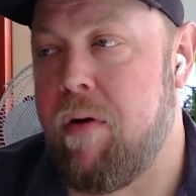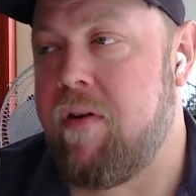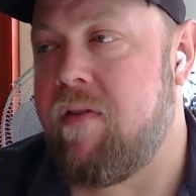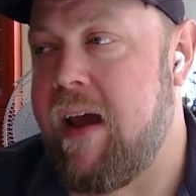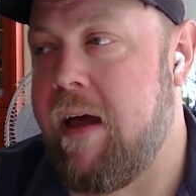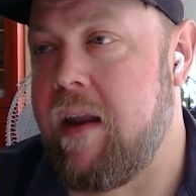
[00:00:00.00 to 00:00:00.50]

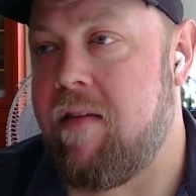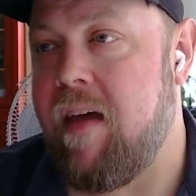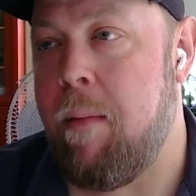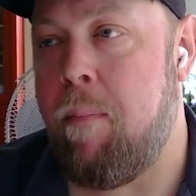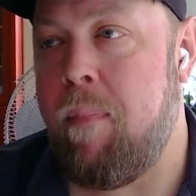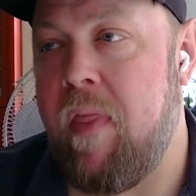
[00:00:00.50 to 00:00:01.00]
personality
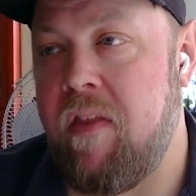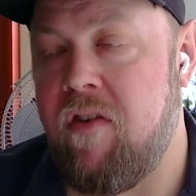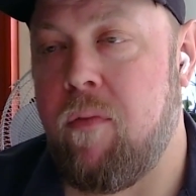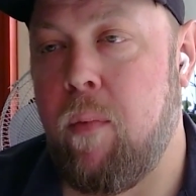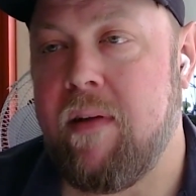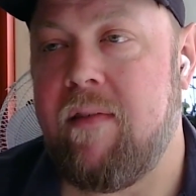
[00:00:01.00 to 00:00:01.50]
type that
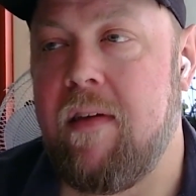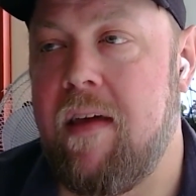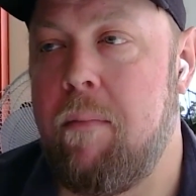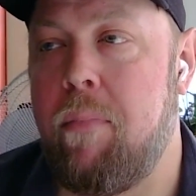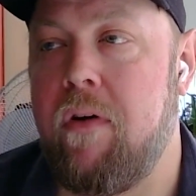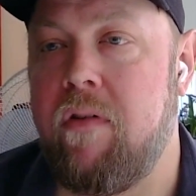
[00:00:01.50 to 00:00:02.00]
just wants to
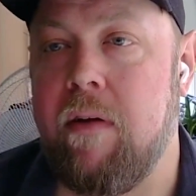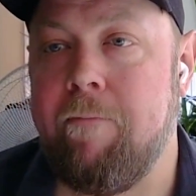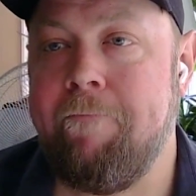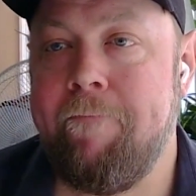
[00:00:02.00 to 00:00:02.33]
keep pushing.